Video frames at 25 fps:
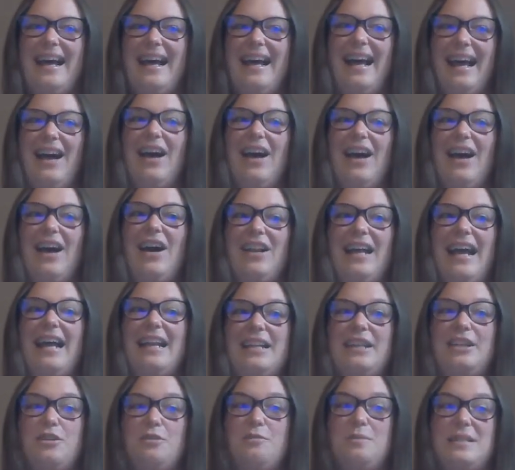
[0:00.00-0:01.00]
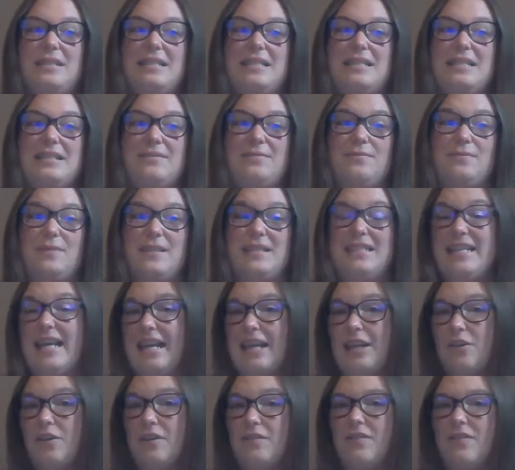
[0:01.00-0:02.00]
all I had to do was take
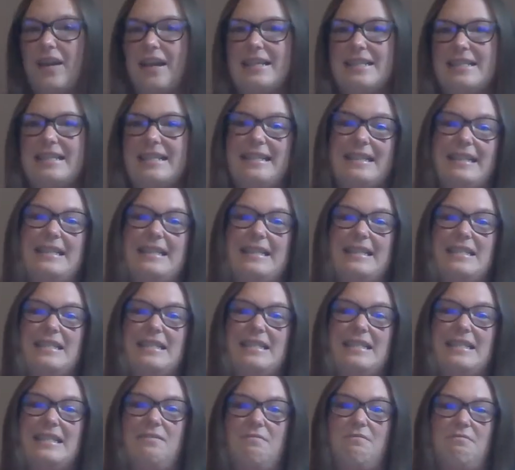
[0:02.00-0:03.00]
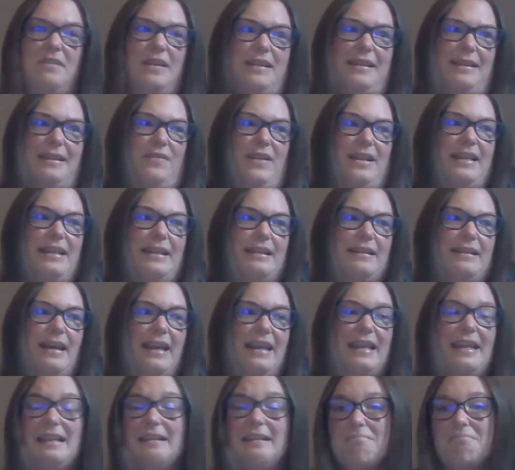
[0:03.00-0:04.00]
your advice and listen. If I didn't like
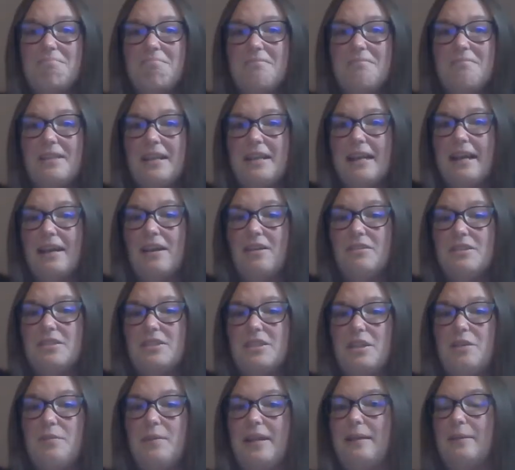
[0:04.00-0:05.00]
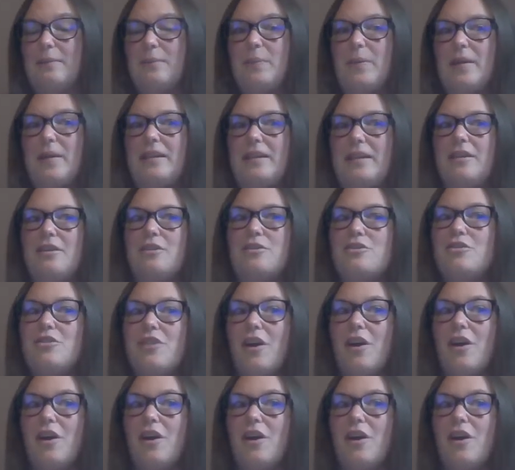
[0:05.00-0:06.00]
it, then I don't do it. But there's
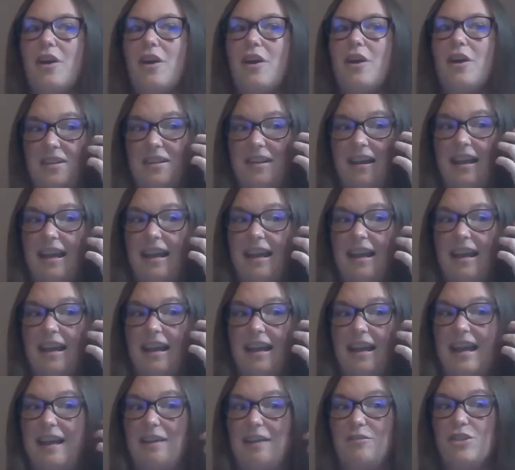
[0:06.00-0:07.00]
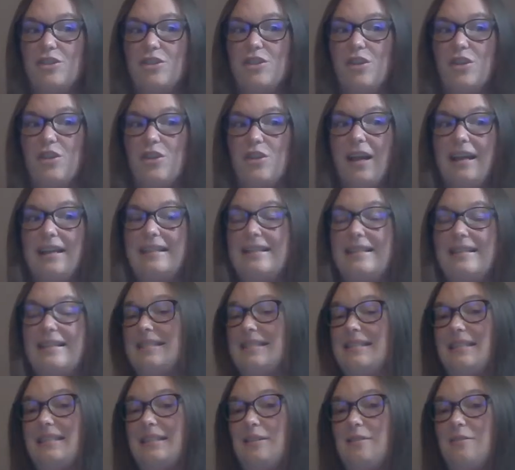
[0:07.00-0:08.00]
not really much that I have tried that
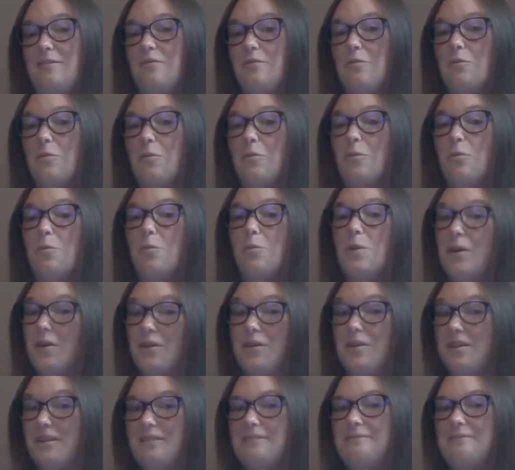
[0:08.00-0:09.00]
didn't work.